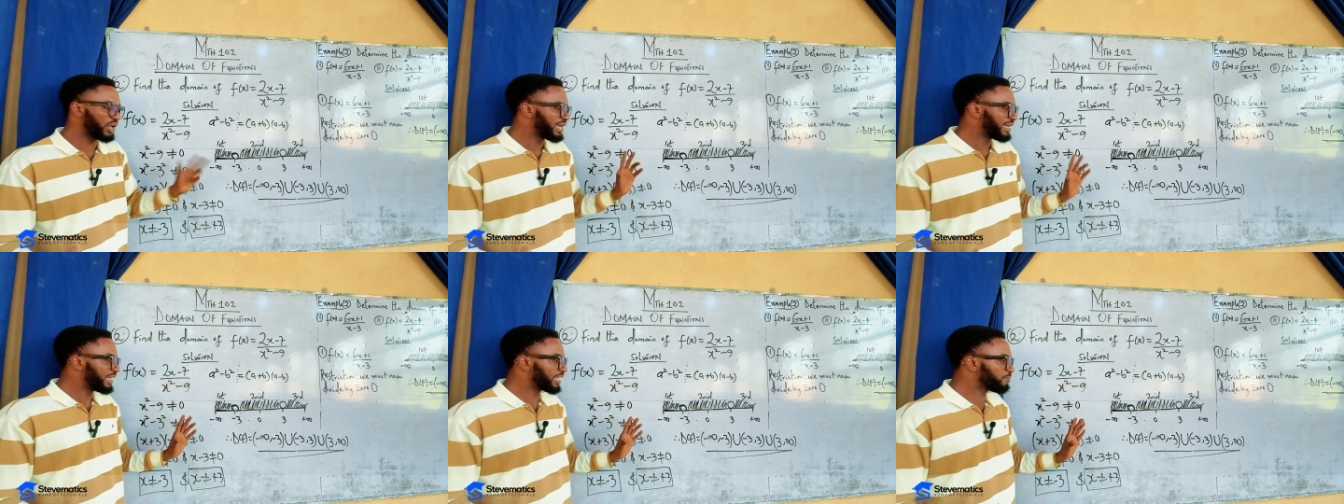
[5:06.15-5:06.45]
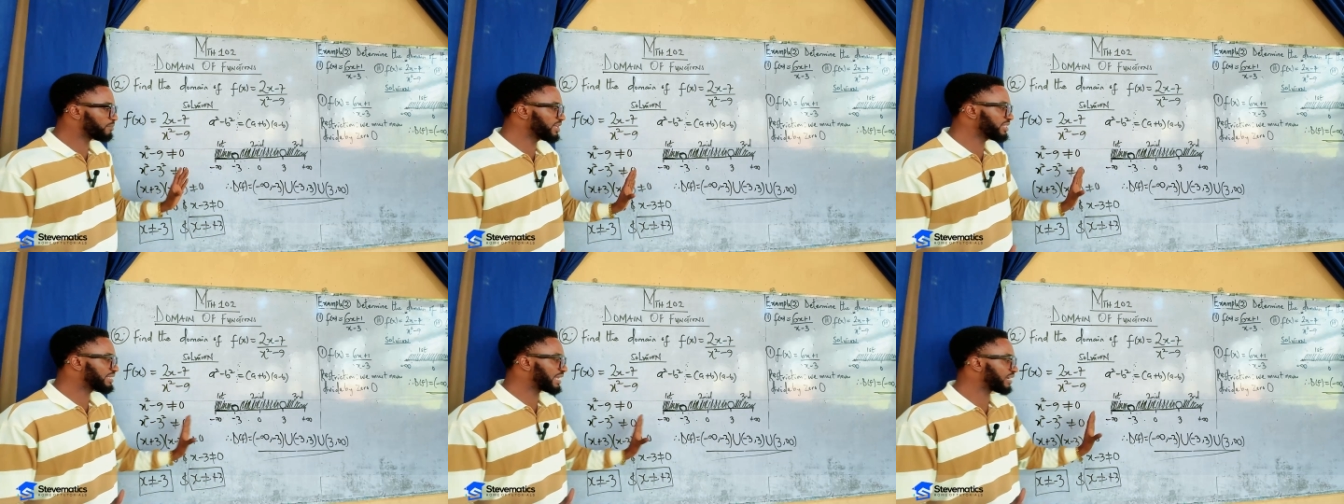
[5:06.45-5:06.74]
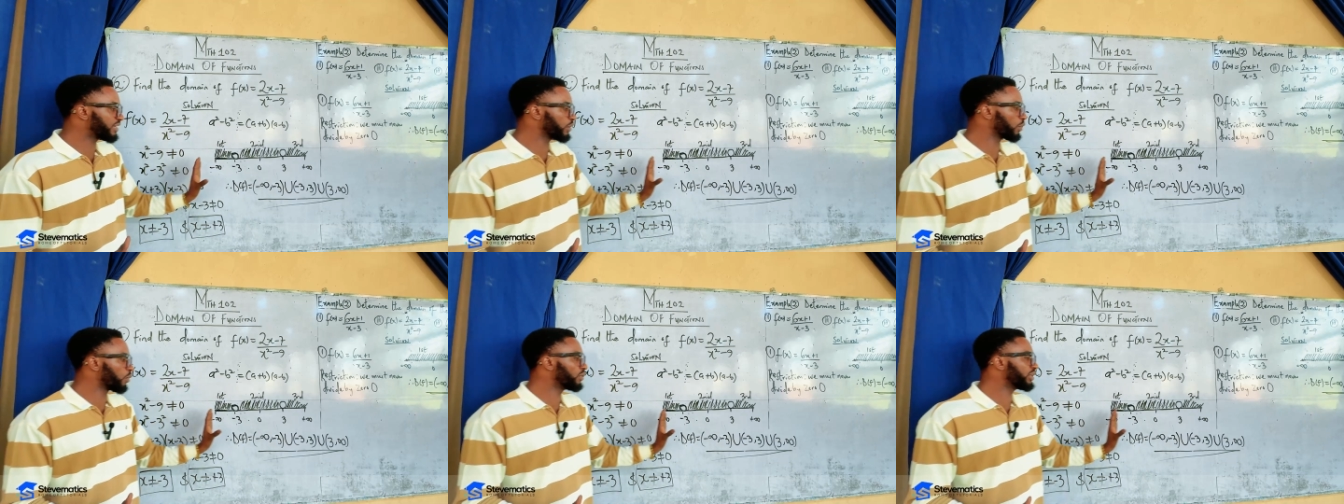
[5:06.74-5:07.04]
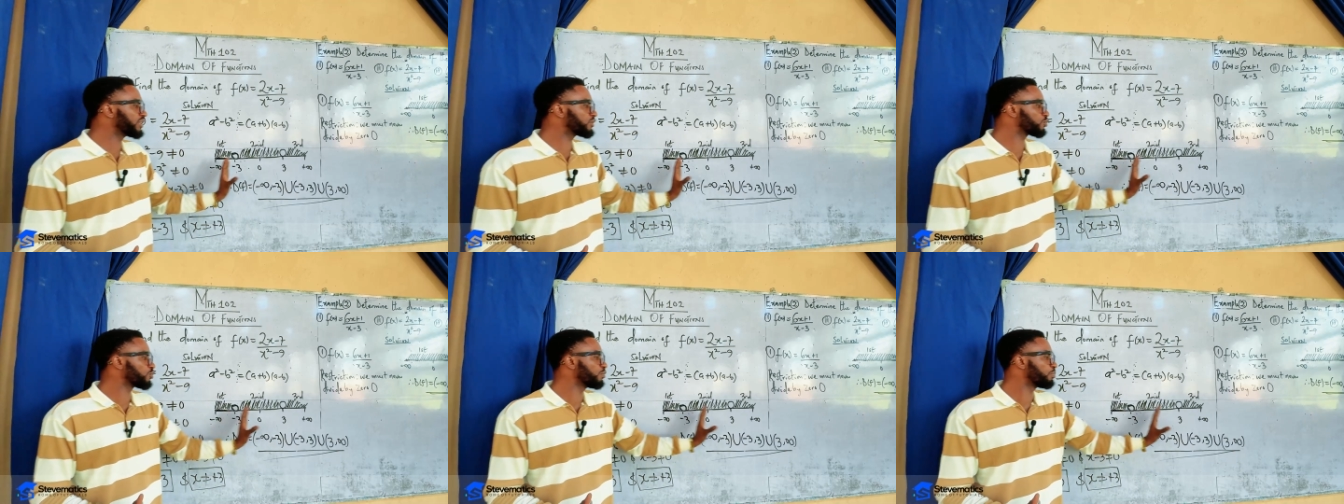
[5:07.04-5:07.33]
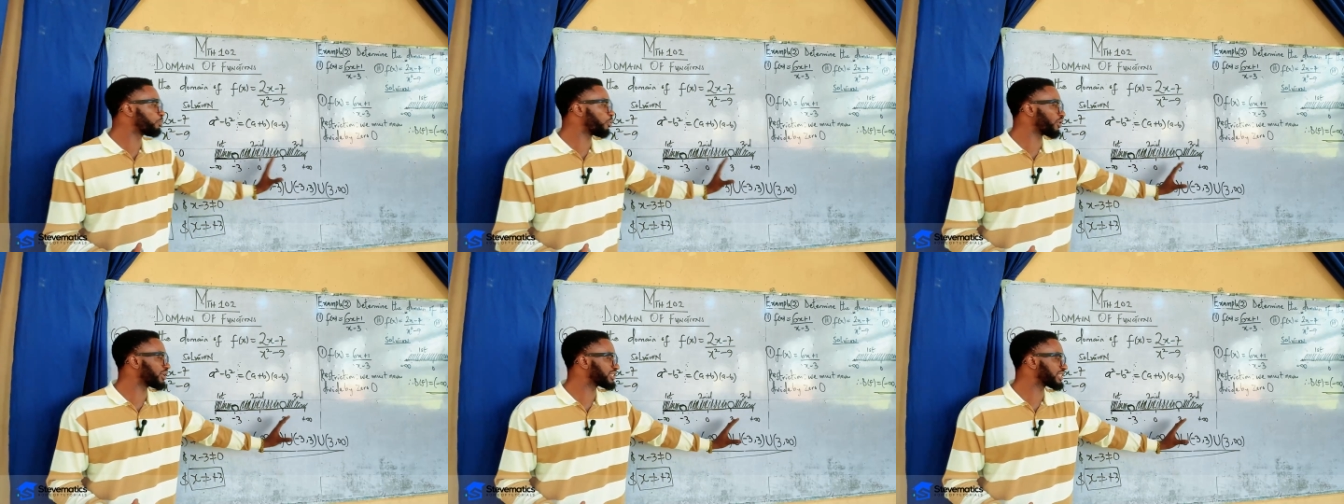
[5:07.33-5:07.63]
It means that the only 2
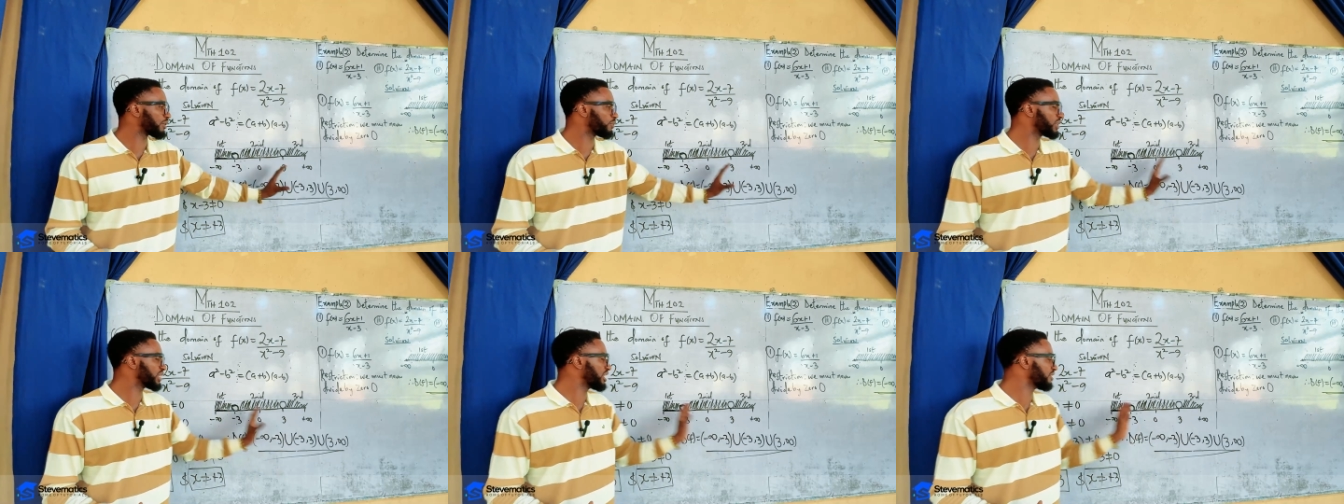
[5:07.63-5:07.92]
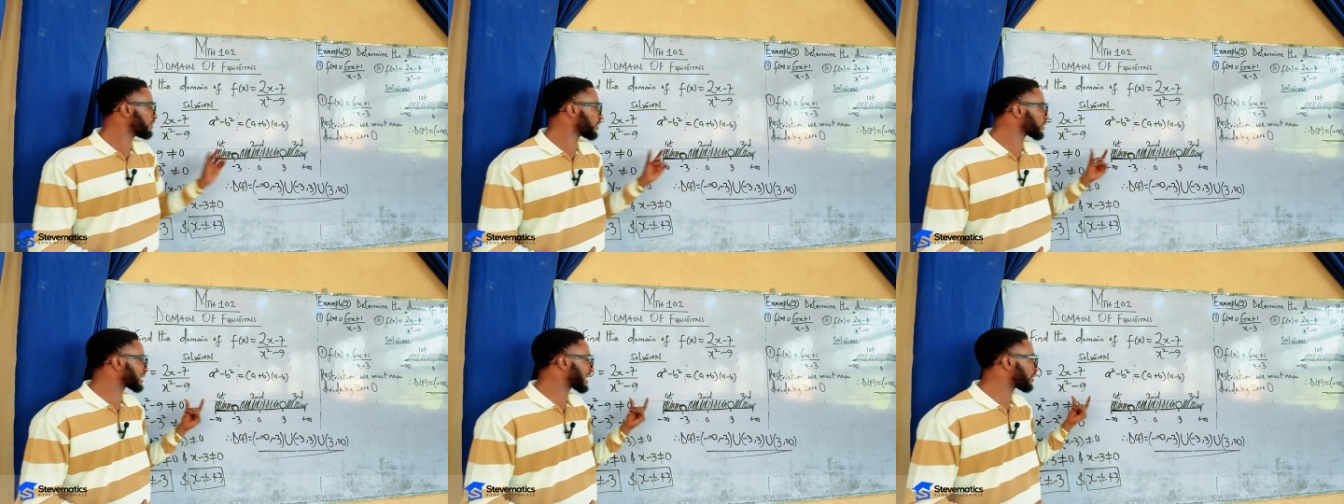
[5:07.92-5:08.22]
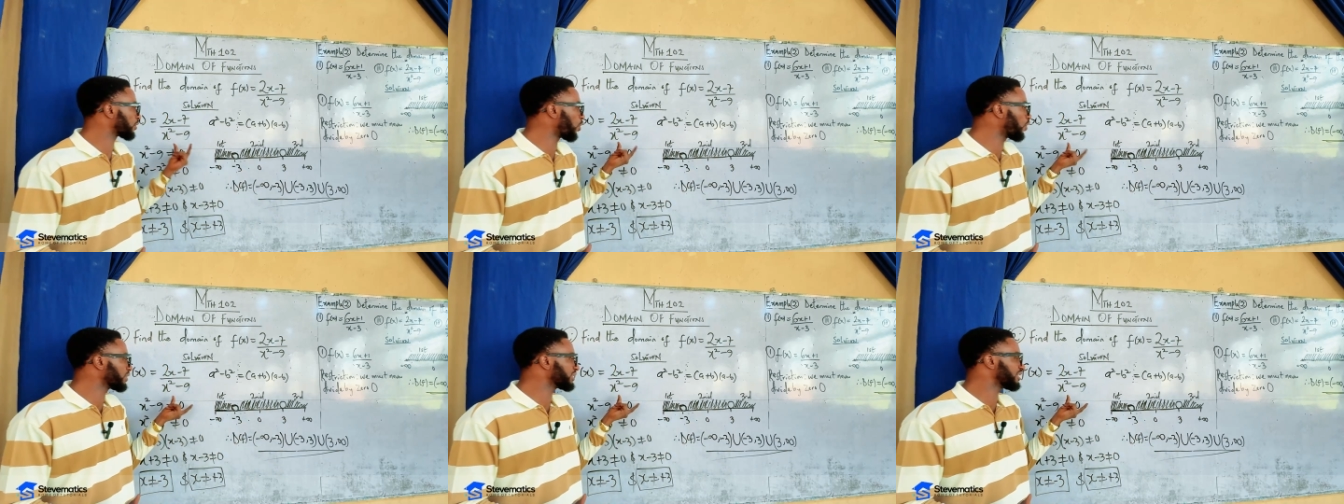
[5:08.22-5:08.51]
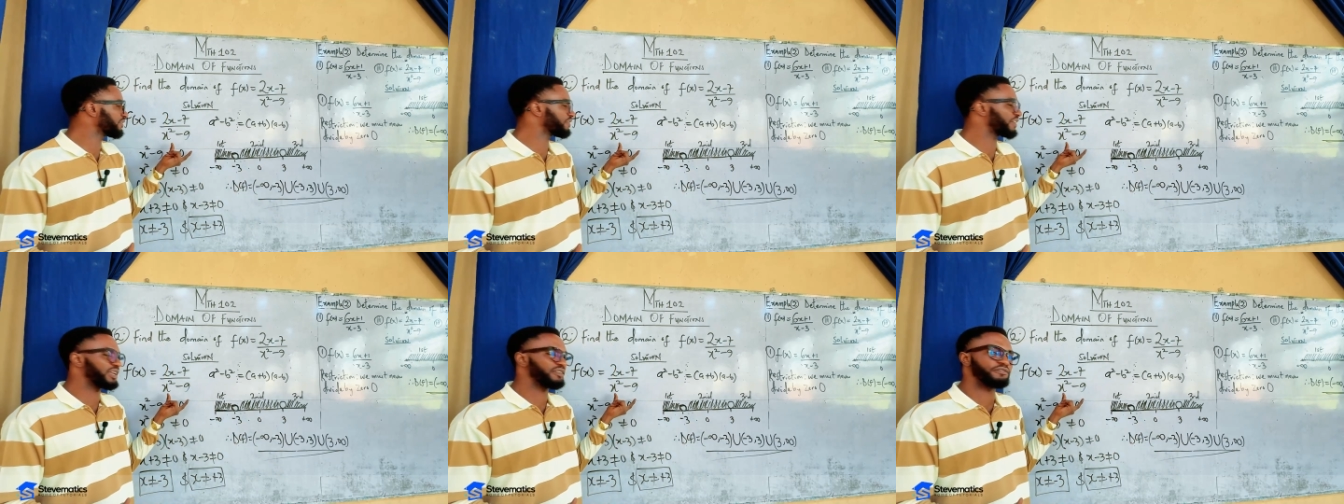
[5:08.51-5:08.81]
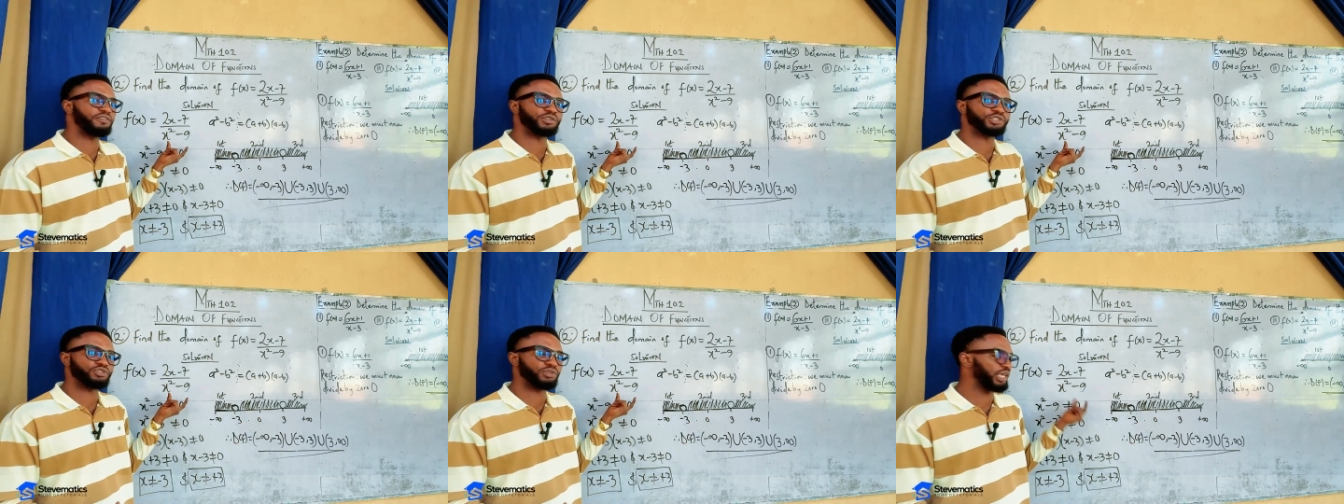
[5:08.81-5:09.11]
points that will give us an undefined
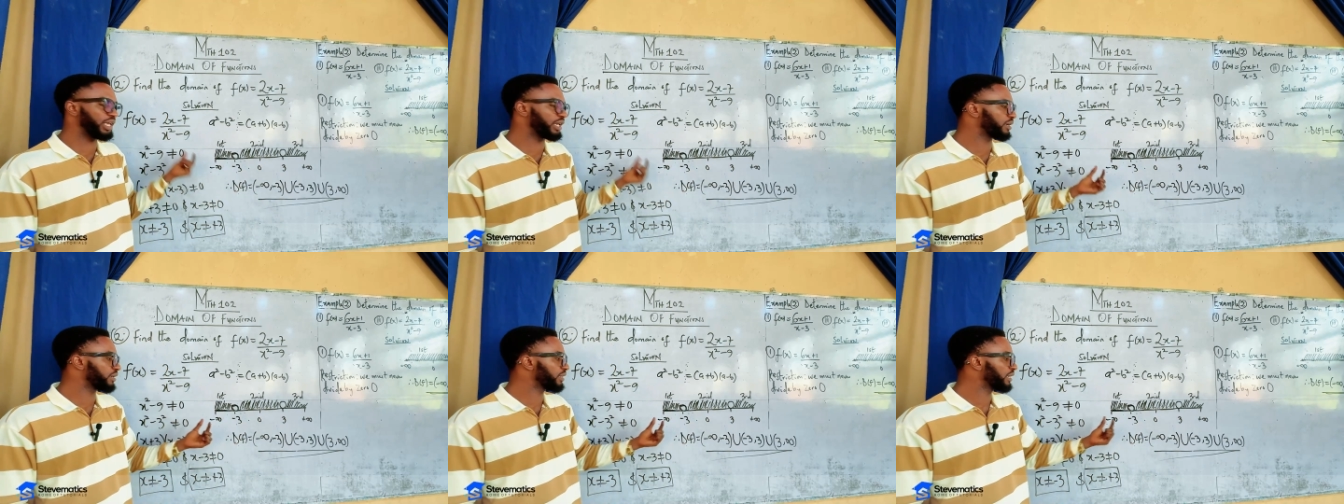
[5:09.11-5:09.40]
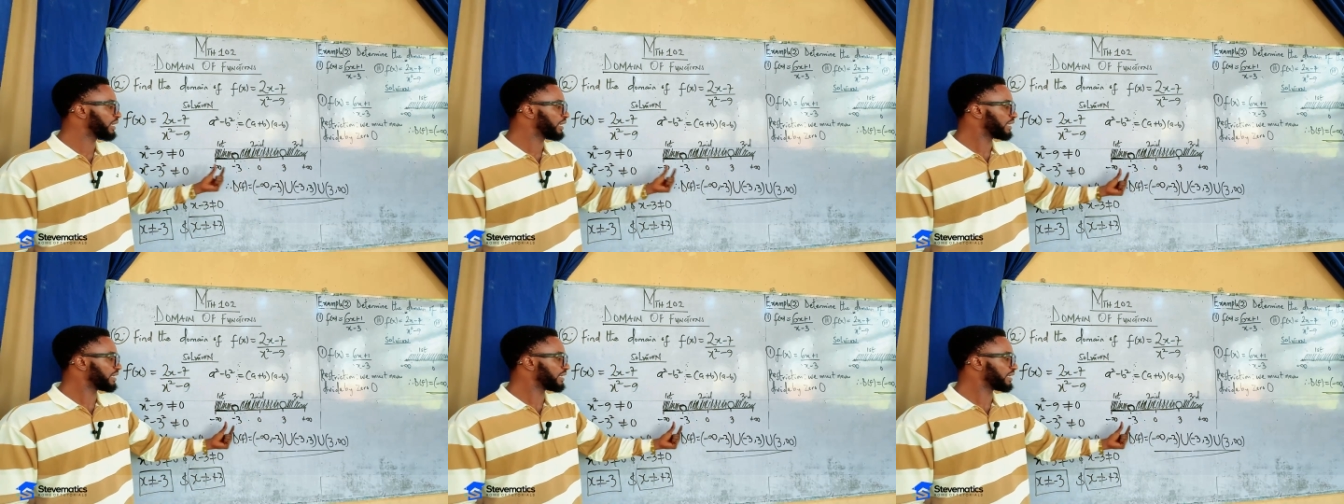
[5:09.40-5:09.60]
function here